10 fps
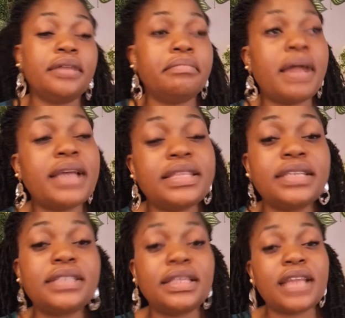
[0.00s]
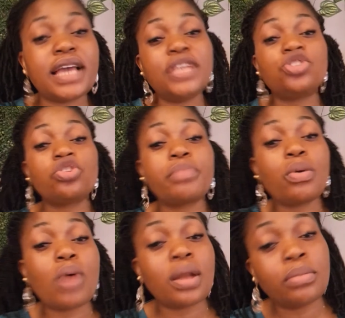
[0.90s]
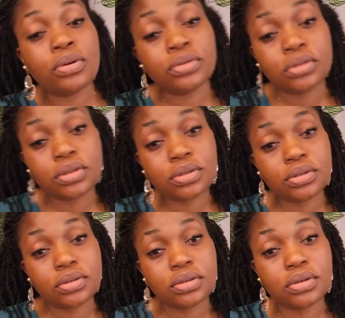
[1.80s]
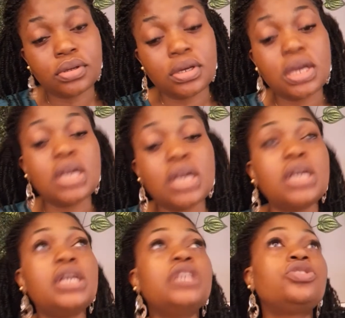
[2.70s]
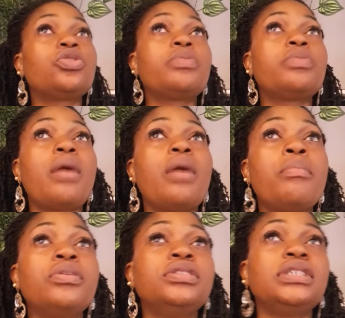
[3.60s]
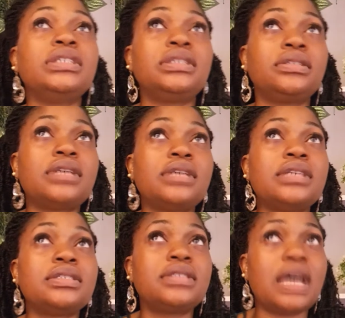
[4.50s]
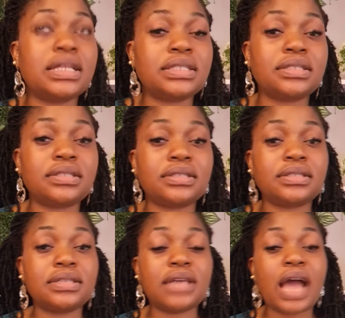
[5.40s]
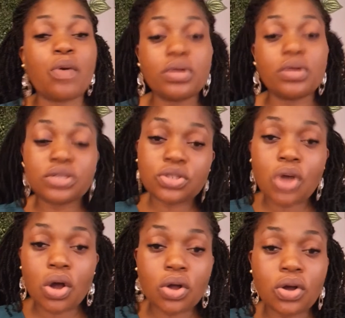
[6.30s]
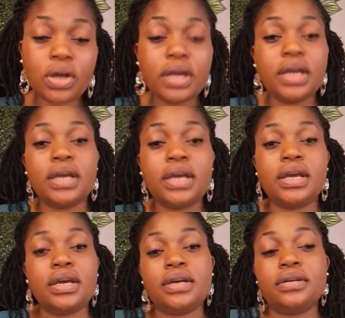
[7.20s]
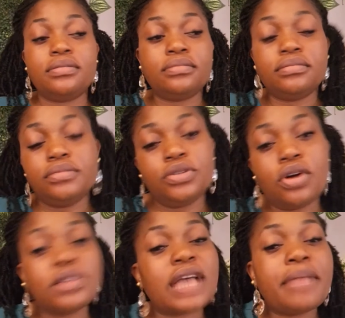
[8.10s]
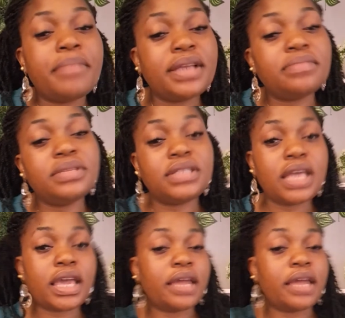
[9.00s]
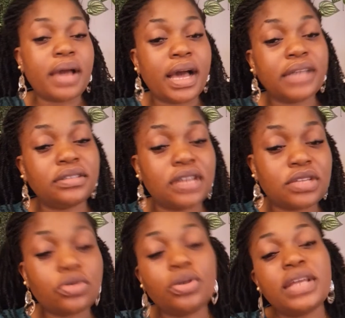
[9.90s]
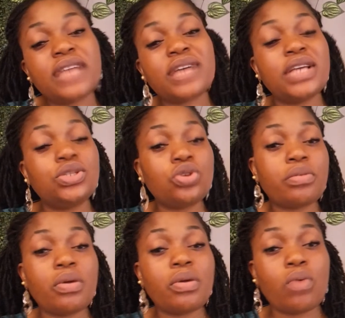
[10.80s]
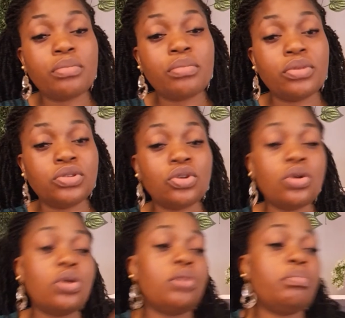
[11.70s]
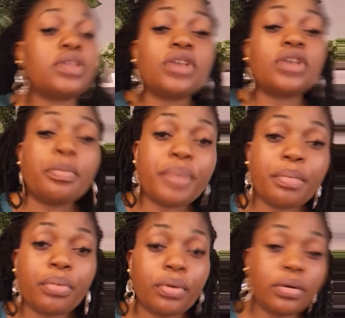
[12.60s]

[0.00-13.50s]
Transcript: this thing, now it took me 1 month. It took me 1 month, in the sense that I was stuck because I made mistake in my address. So that's why it took me 1 month. But some people